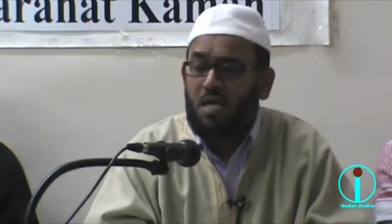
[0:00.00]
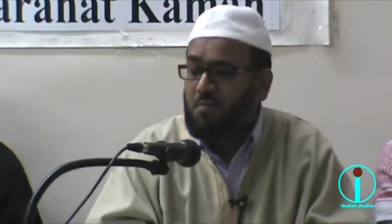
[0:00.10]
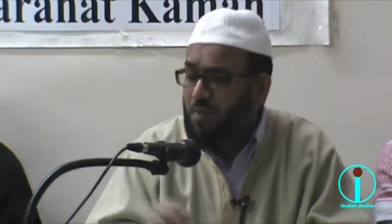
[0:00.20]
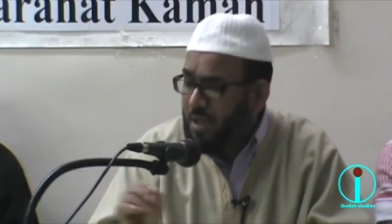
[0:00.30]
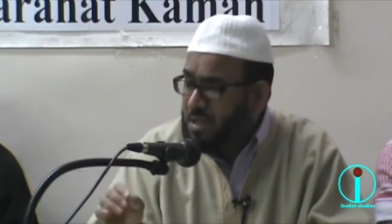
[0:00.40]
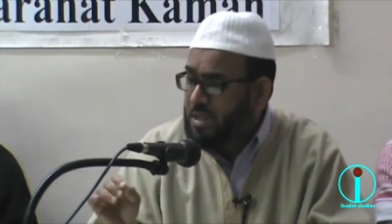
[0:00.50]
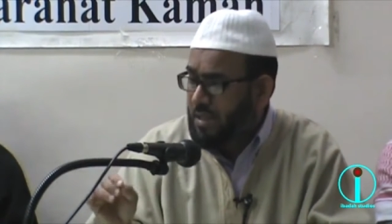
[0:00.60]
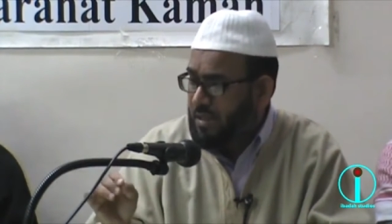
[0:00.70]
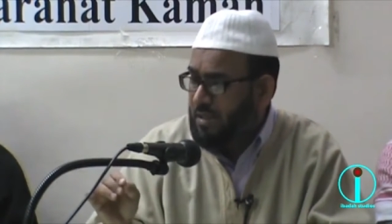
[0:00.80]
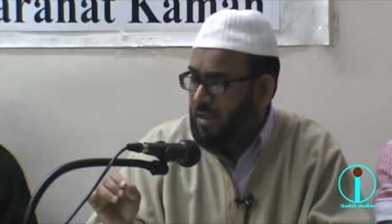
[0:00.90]
A
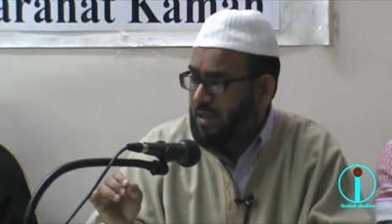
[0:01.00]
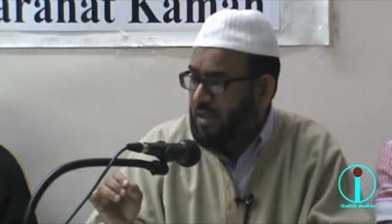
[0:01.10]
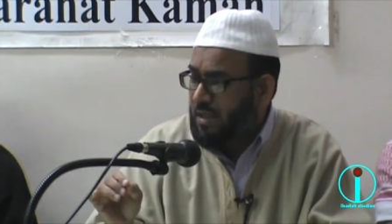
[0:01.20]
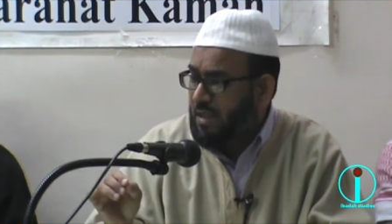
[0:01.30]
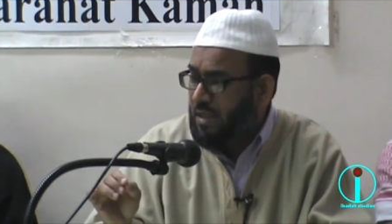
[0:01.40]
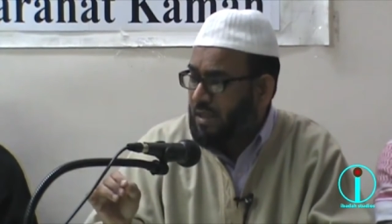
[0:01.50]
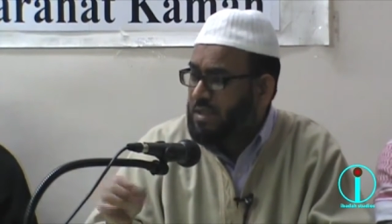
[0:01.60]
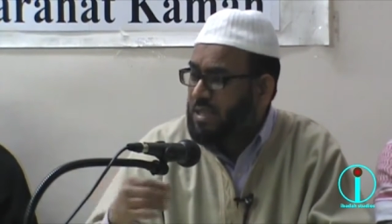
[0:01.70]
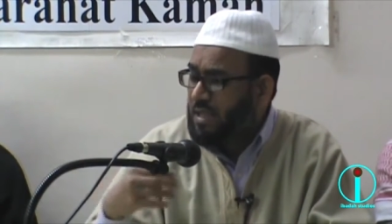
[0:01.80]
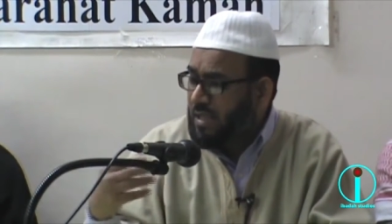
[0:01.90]
person
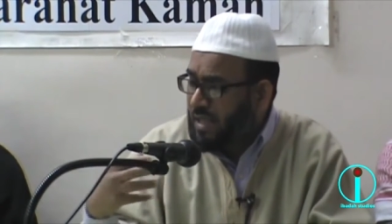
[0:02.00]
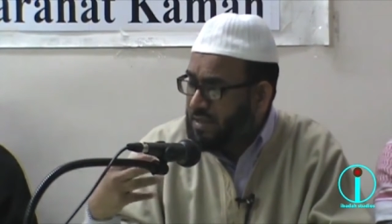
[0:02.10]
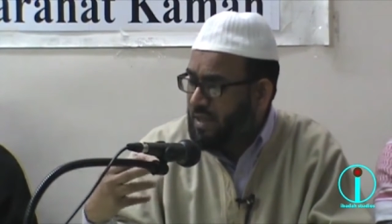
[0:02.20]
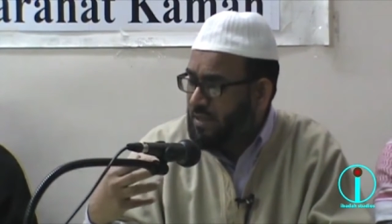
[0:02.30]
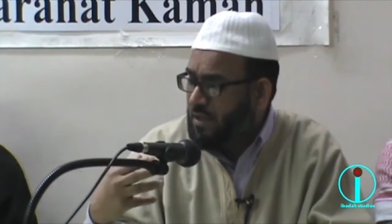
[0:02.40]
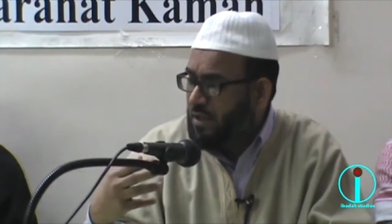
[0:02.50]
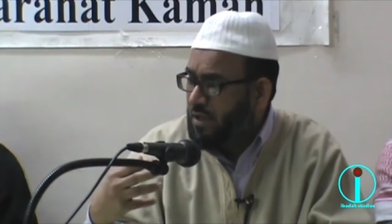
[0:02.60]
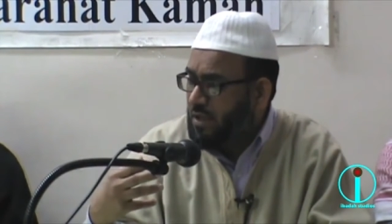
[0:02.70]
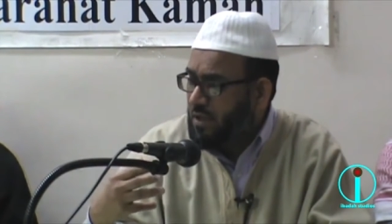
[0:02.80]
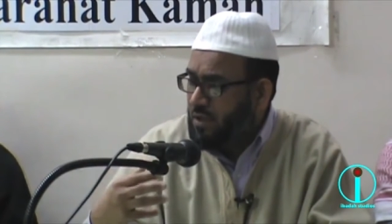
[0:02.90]
is connected
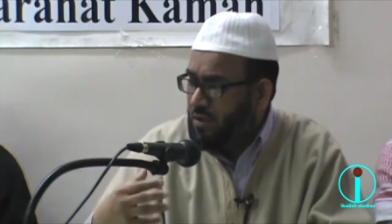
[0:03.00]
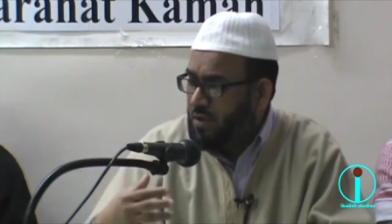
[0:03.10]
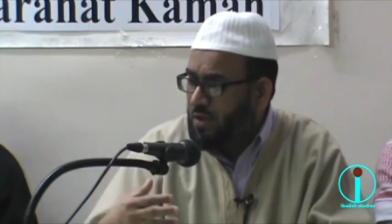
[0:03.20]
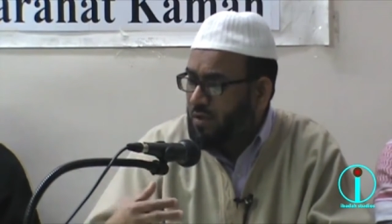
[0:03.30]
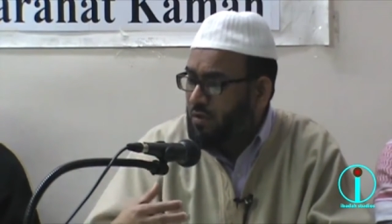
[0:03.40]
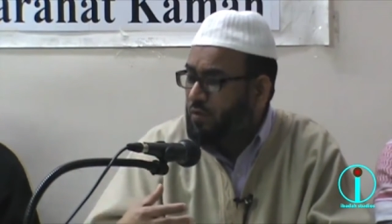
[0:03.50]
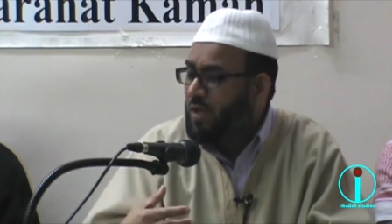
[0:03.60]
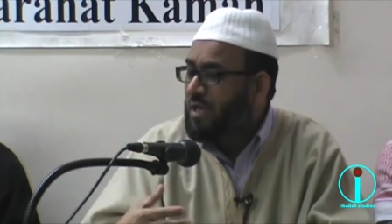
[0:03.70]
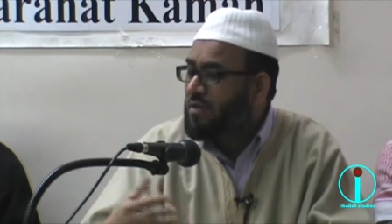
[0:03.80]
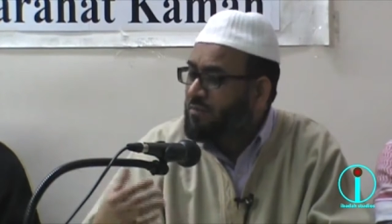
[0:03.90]
to
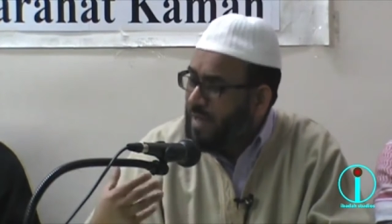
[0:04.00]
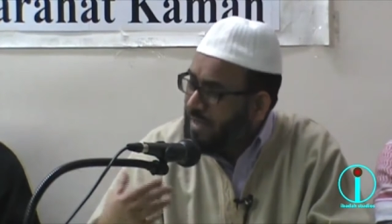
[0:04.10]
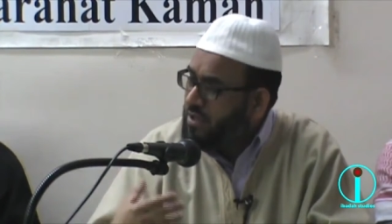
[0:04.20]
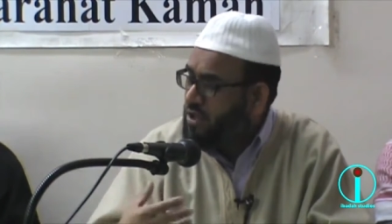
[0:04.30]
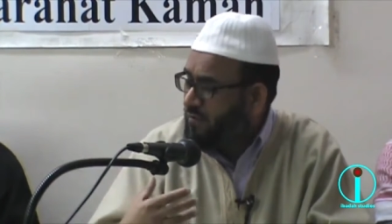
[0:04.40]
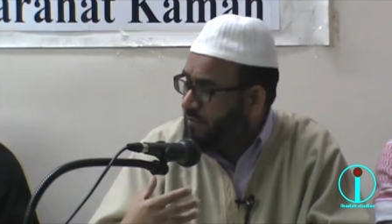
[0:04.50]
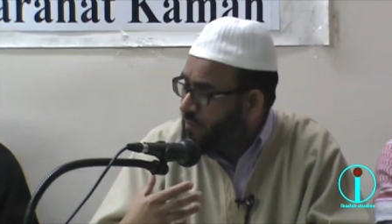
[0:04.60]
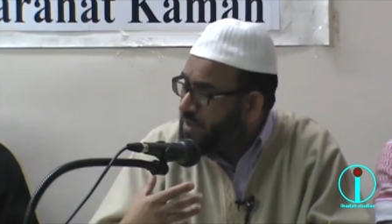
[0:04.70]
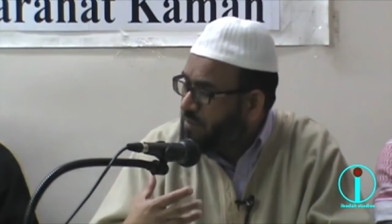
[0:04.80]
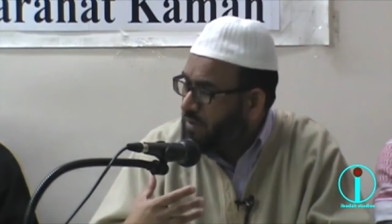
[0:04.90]
their companionship of
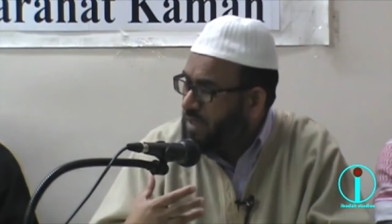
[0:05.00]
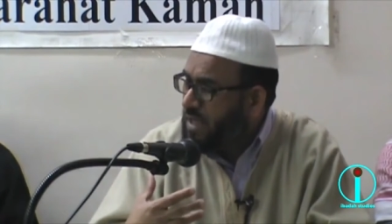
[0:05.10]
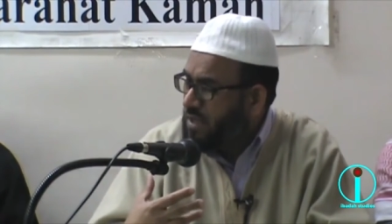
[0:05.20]
people.